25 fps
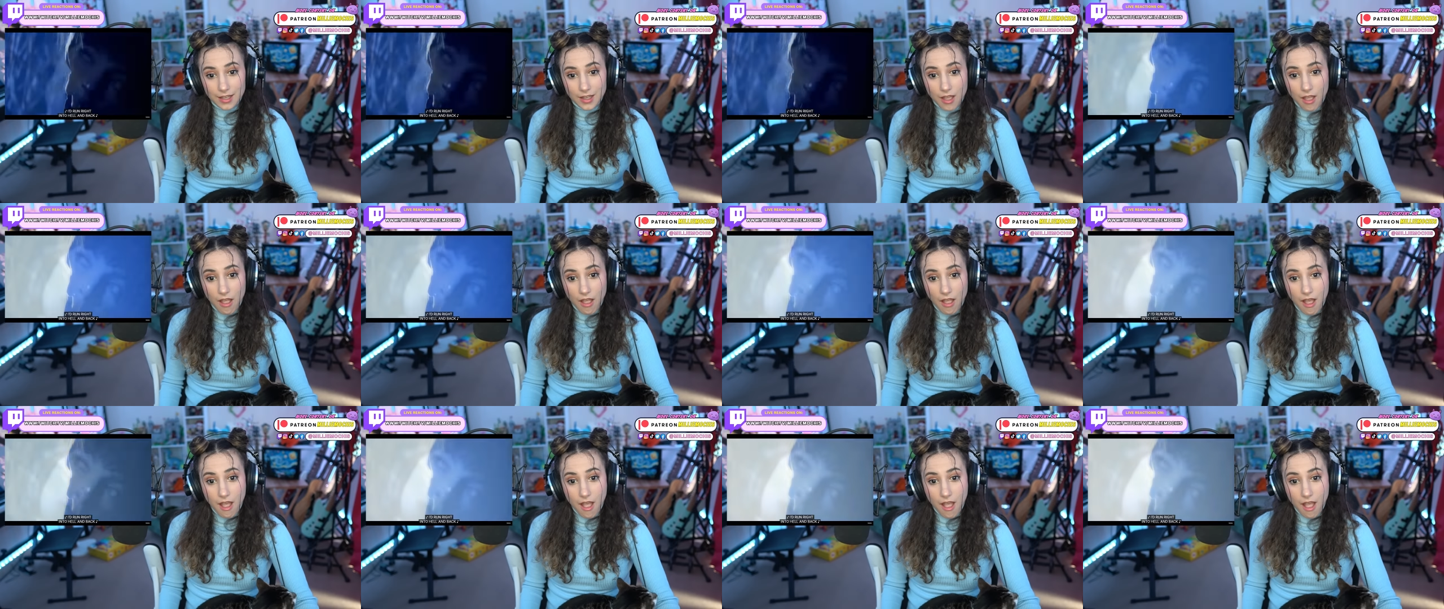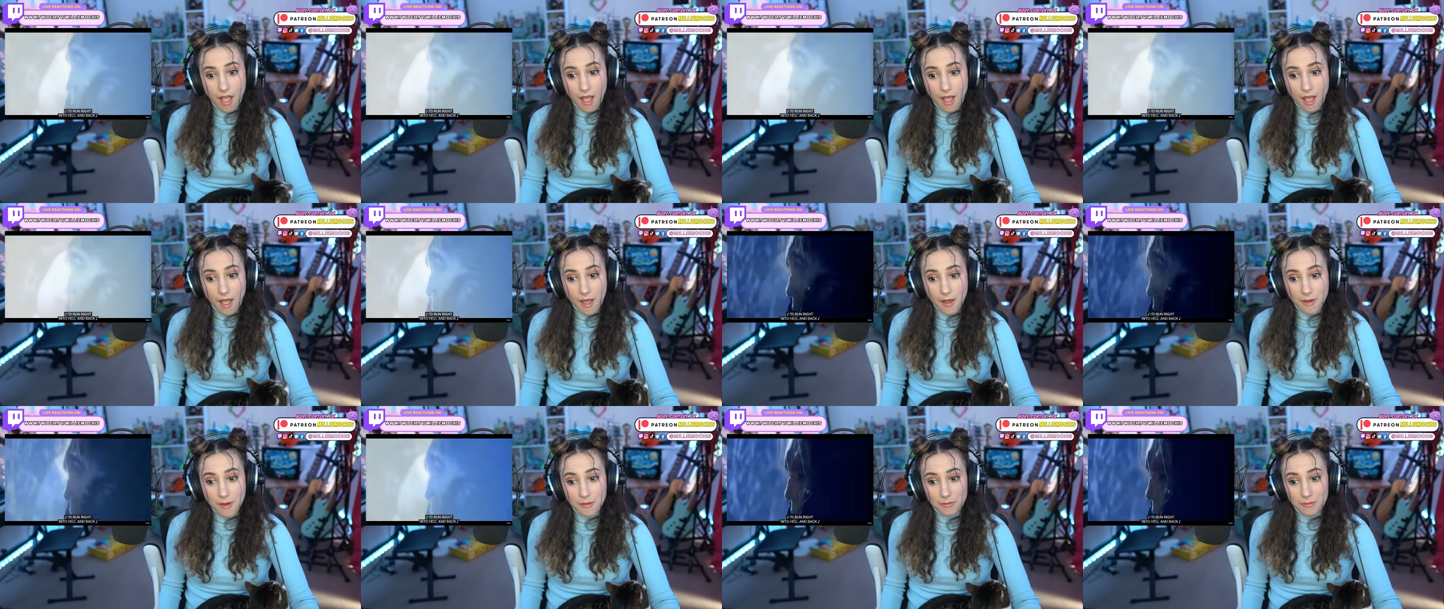
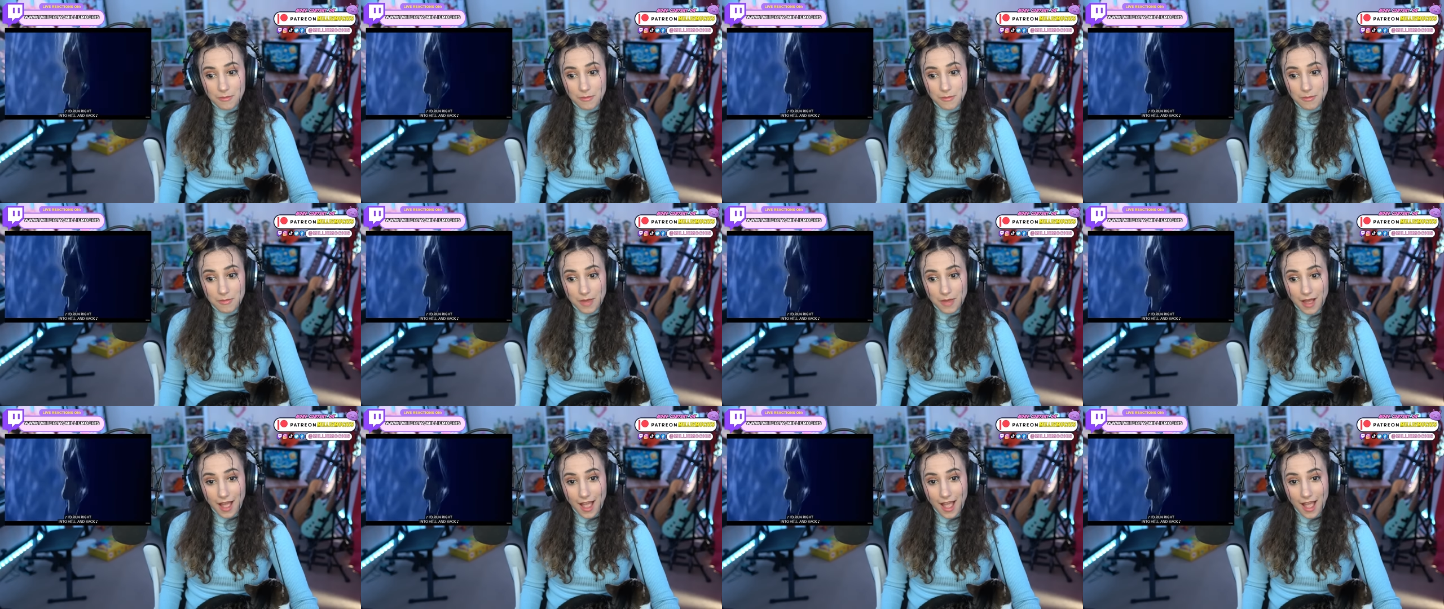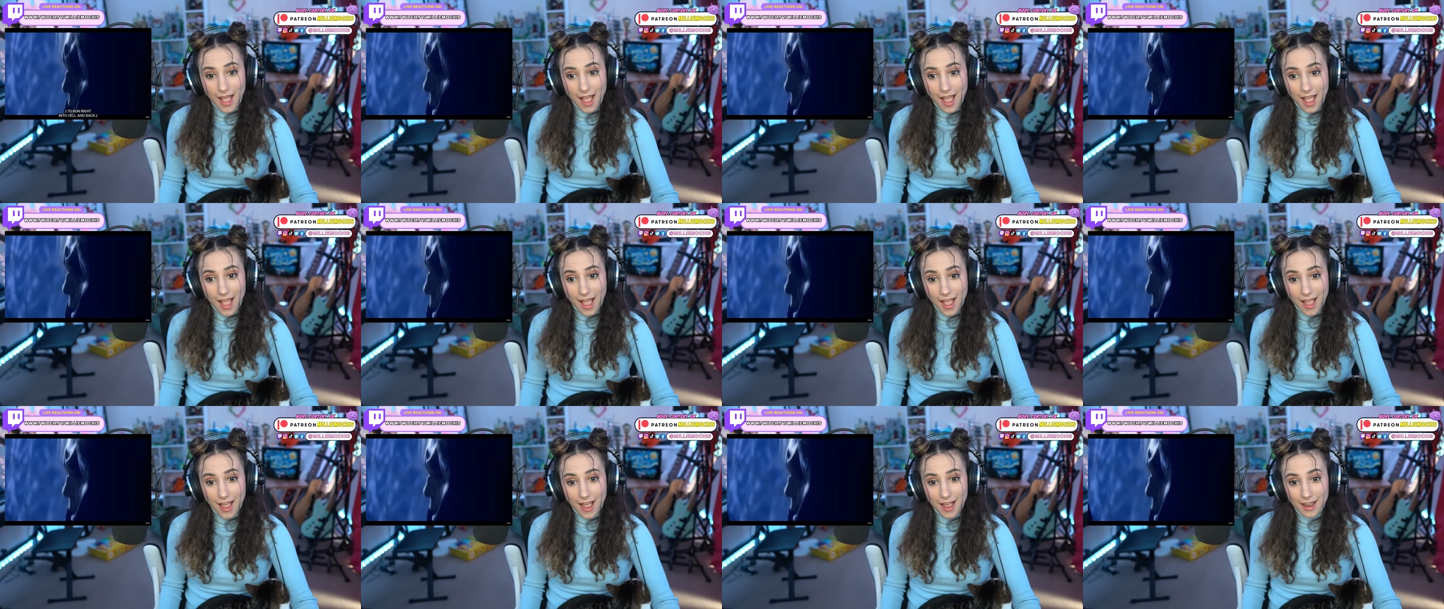
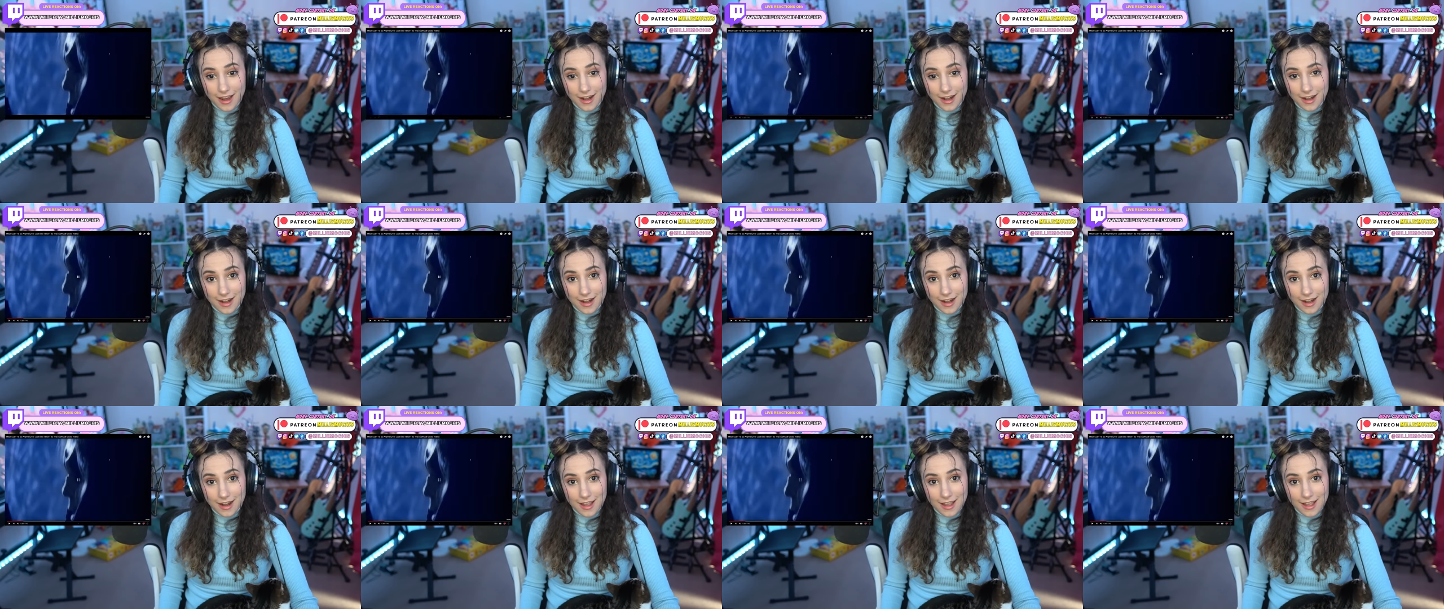Nothing is said.